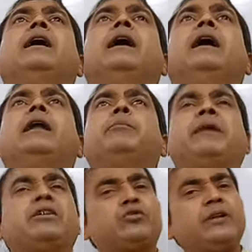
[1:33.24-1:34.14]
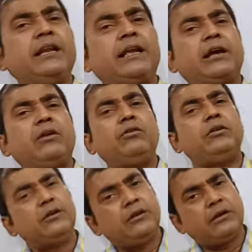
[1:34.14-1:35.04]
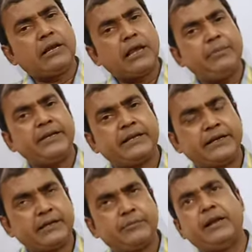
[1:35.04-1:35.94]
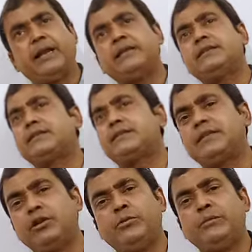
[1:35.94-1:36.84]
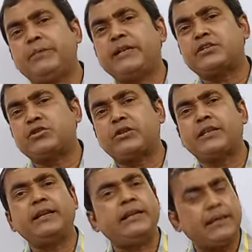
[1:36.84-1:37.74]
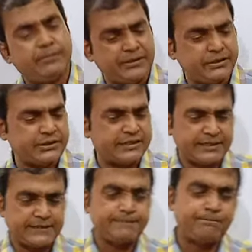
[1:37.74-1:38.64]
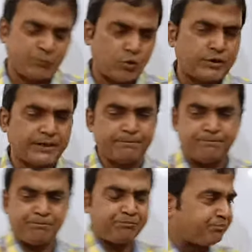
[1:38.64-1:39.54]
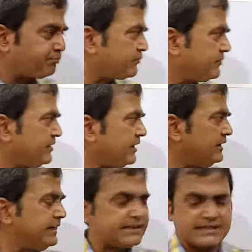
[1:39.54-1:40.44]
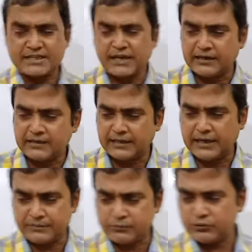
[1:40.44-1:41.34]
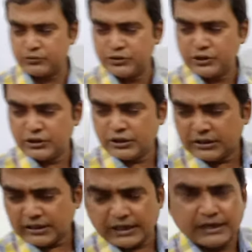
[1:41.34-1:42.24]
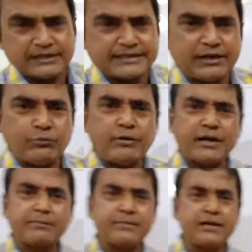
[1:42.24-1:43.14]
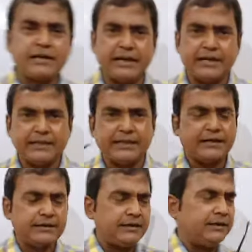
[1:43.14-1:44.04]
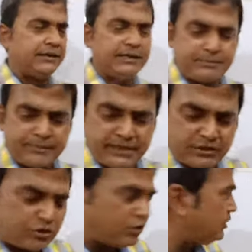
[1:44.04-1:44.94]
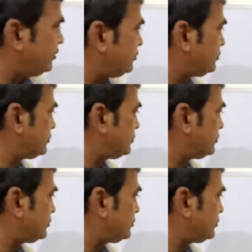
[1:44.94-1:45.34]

and personal account having credit balance, they will be placed on the liability side. Okay, let's start. I'll say one after another. Let me draw